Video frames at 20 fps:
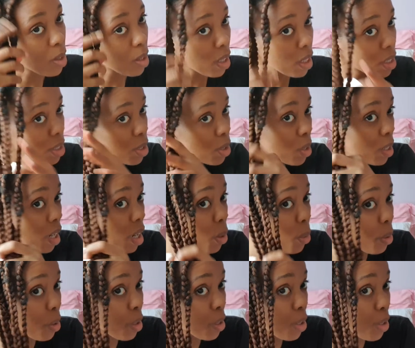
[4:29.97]
Okay, so now
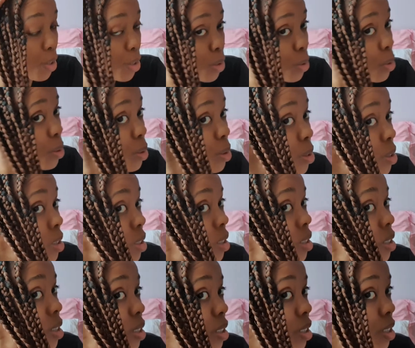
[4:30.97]
we're gonna do
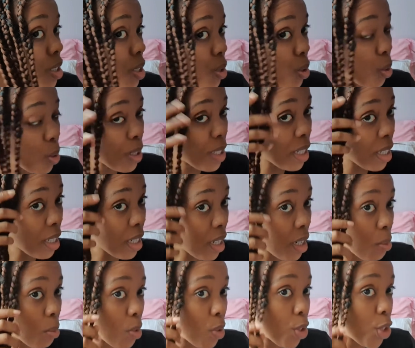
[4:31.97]
this quarter here.
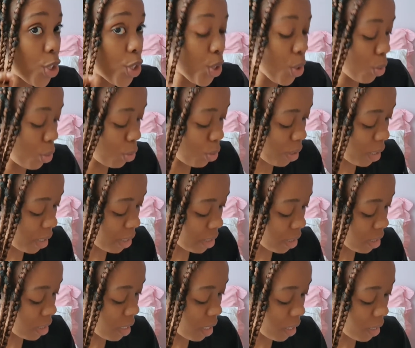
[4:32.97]
I'm gonna show you guys
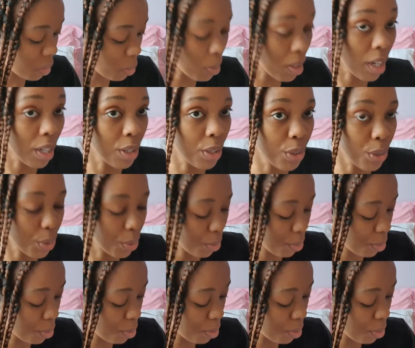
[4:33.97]
exactly what I do.